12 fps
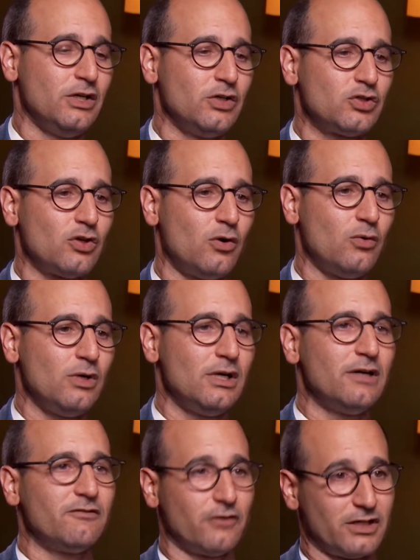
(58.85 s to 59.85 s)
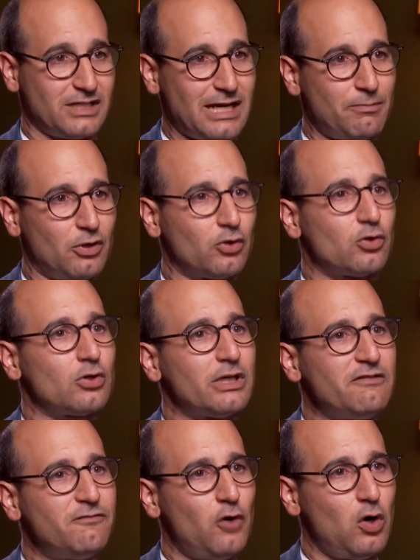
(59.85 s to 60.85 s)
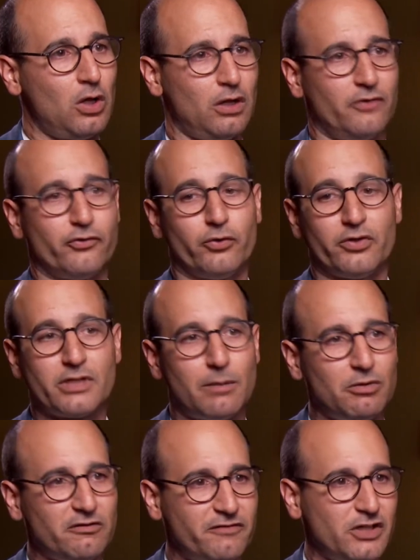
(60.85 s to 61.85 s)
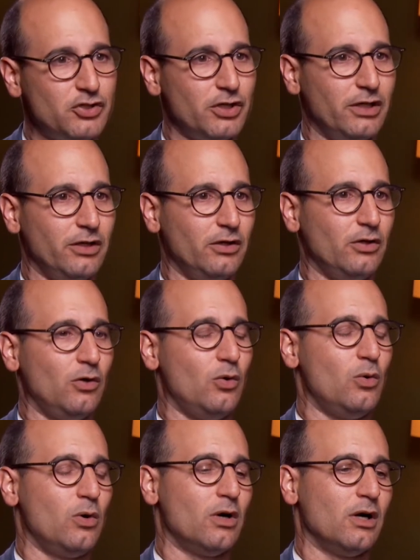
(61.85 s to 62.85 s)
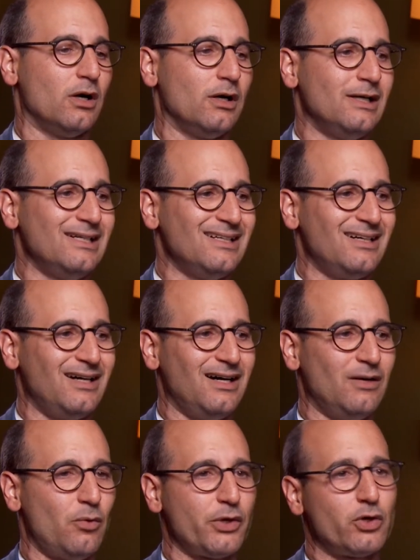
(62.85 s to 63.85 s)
So, for example, early falls or double vision or what we